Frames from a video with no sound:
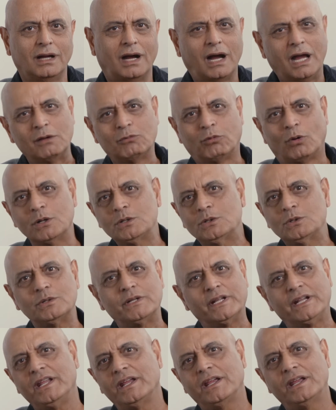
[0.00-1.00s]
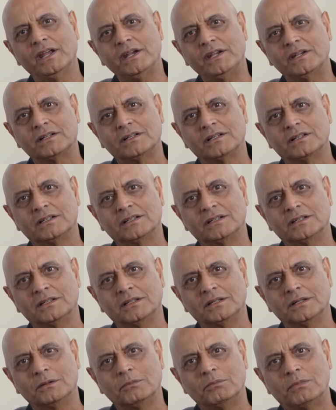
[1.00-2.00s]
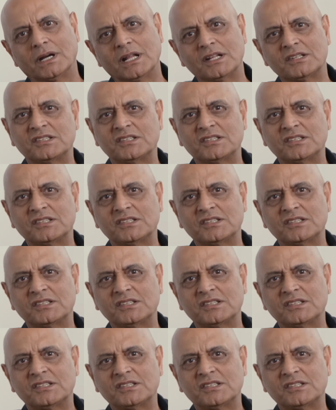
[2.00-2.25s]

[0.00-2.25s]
I want to delegate, but I